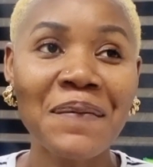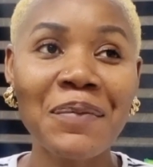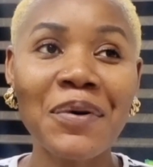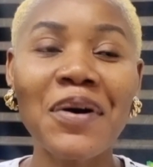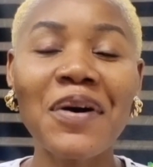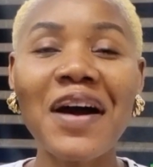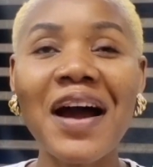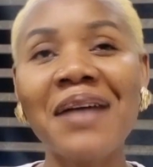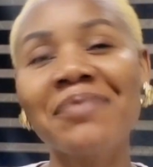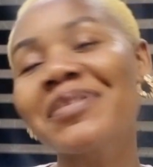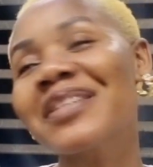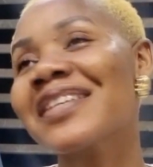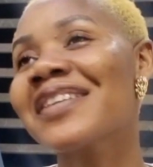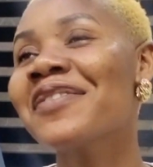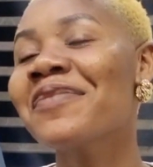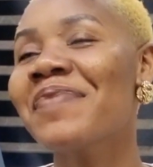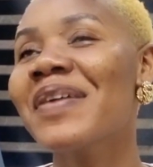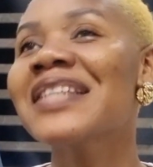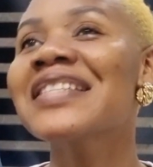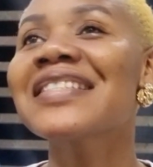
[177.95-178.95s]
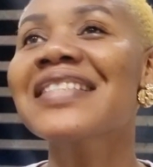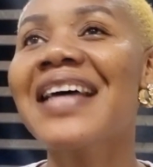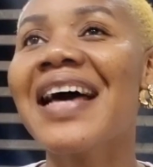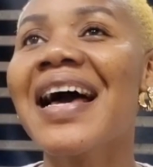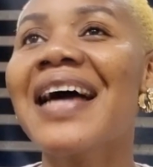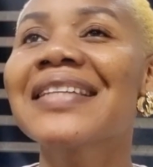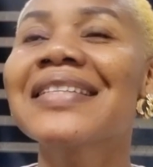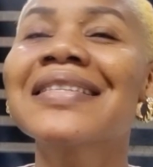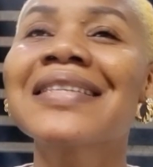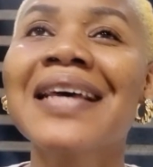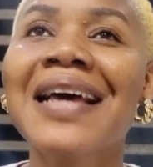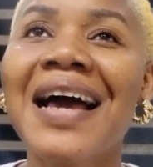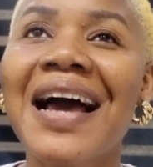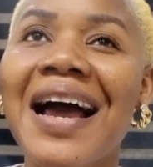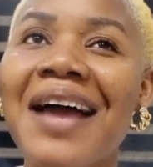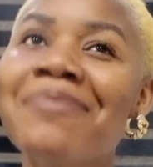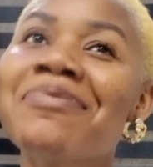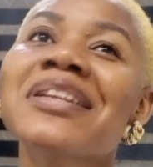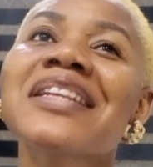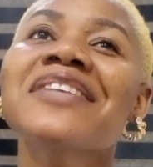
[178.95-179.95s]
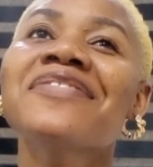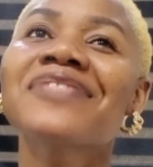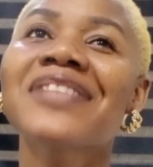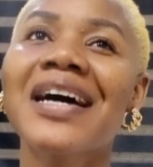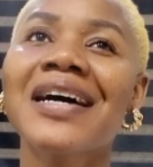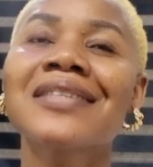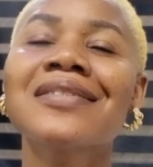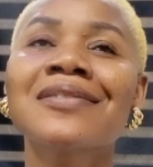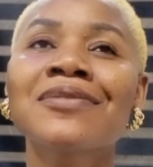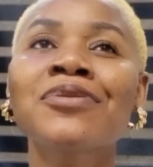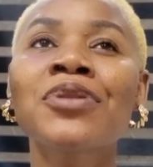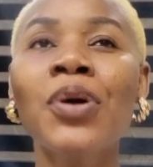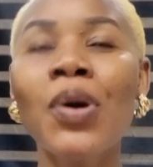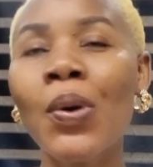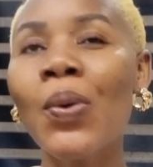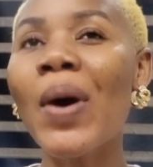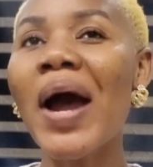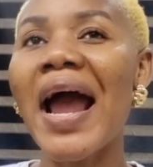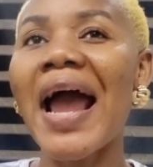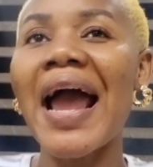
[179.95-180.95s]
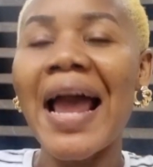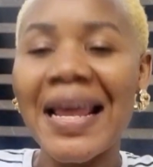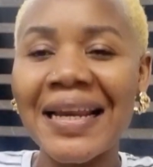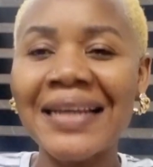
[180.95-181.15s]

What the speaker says: but I'm this kind of person that I believe that no,